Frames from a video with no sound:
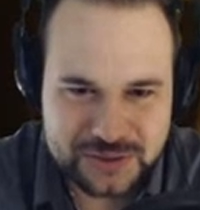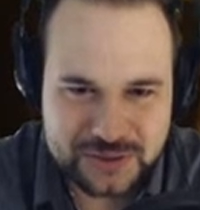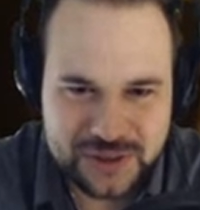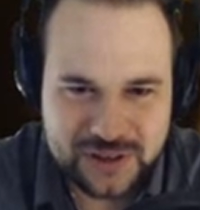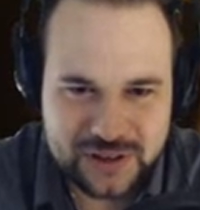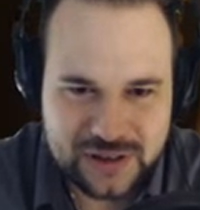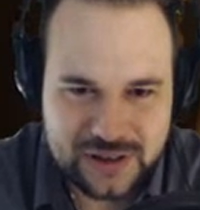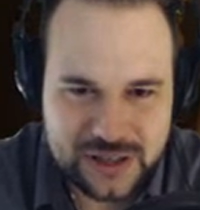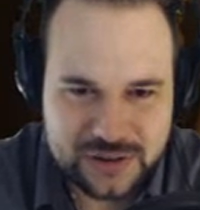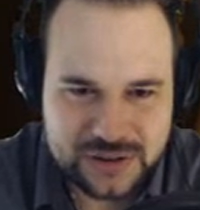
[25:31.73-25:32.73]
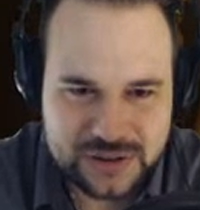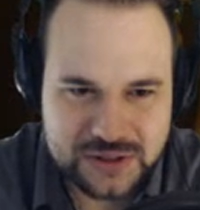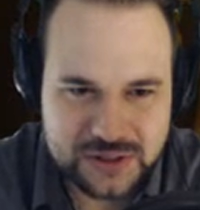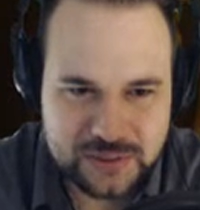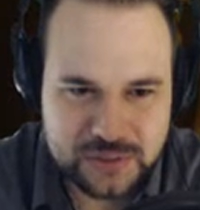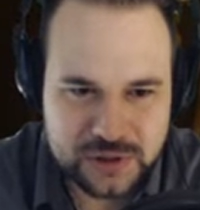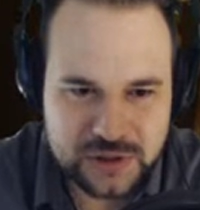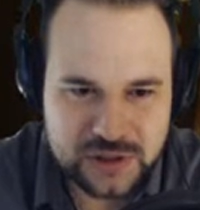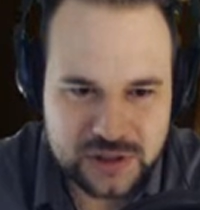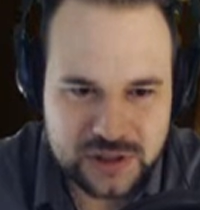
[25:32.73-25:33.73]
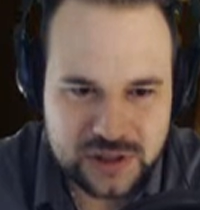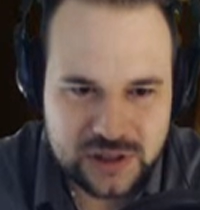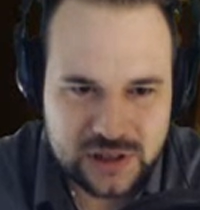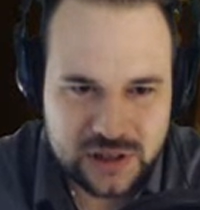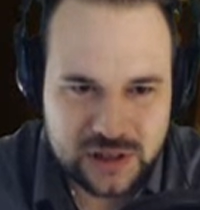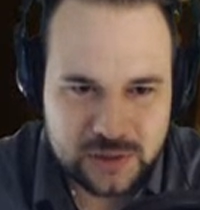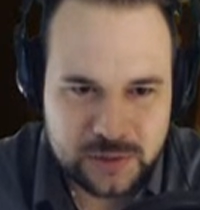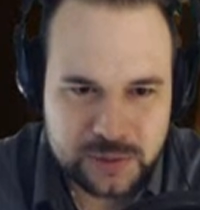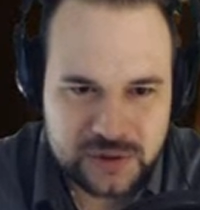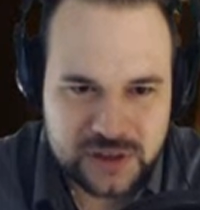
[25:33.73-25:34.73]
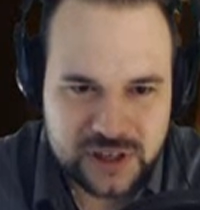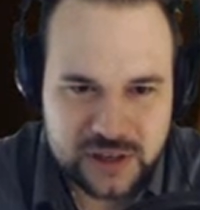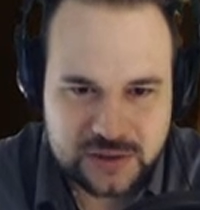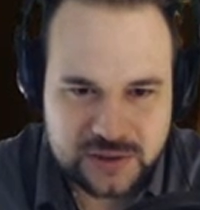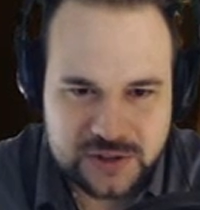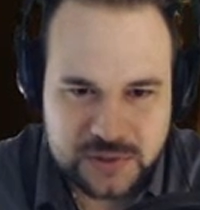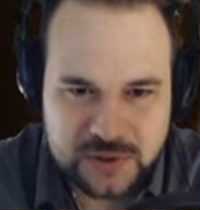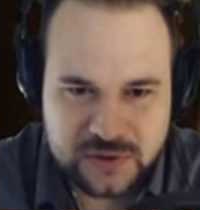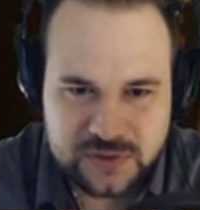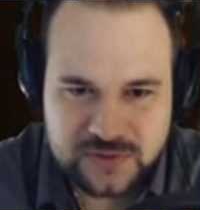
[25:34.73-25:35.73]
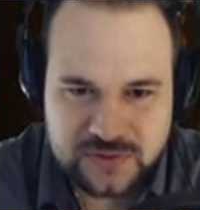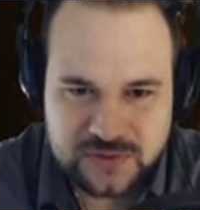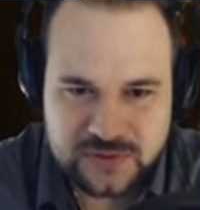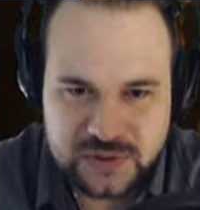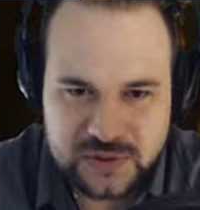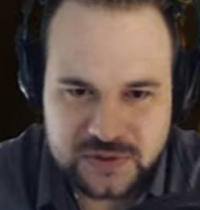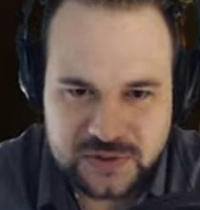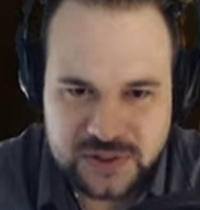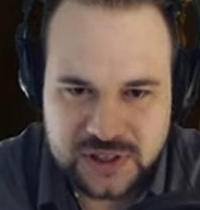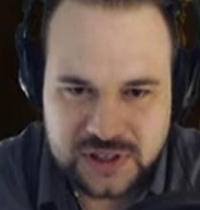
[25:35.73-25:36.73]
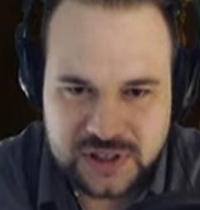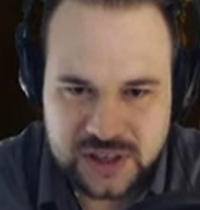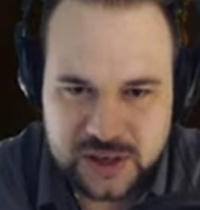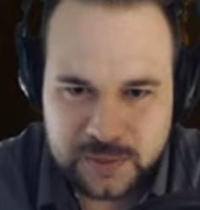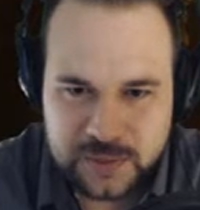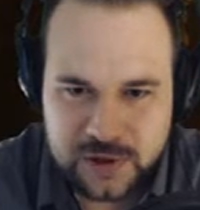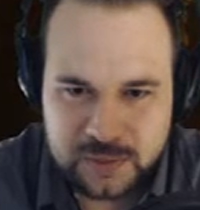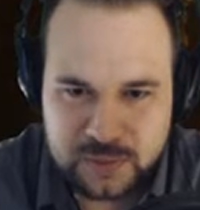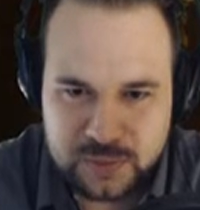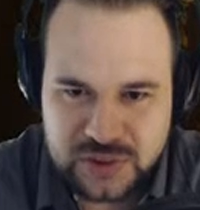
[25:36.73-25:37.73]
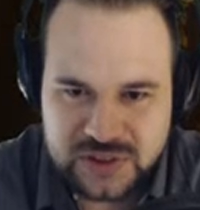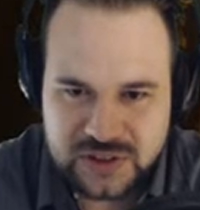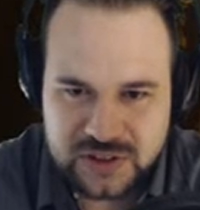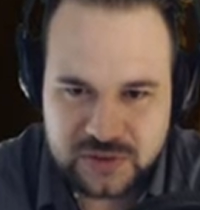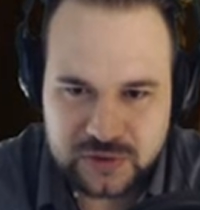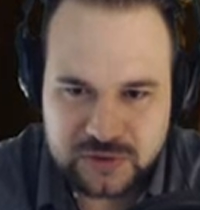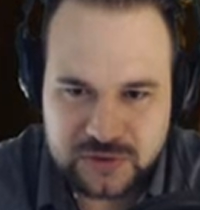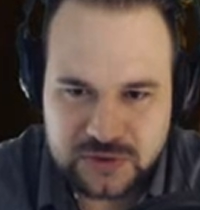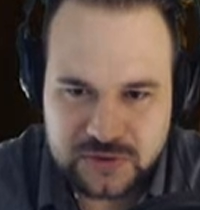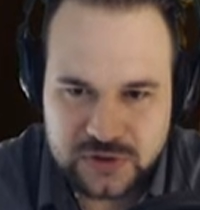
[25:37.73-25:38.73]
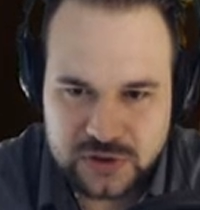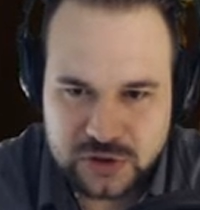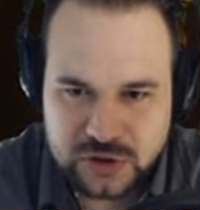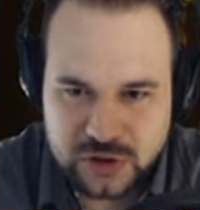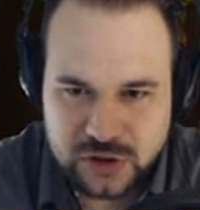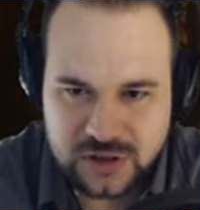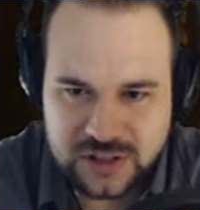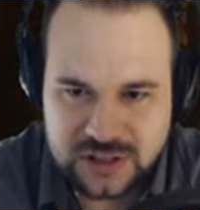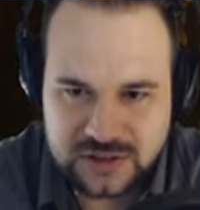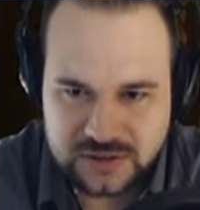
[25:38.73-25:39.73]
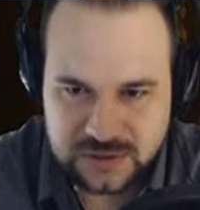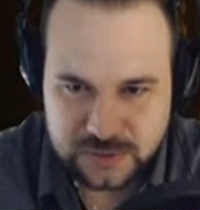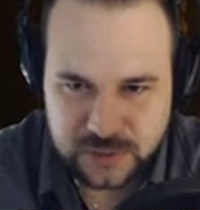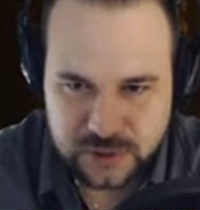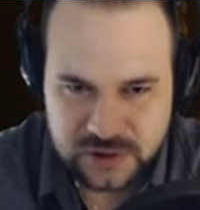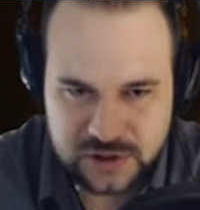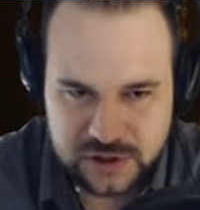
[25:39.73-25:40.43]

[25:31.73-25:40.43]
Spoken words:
My hours are numbered. My printing house has been confiscated, and I'm imprisoned in the fortress of Schlüsselburg.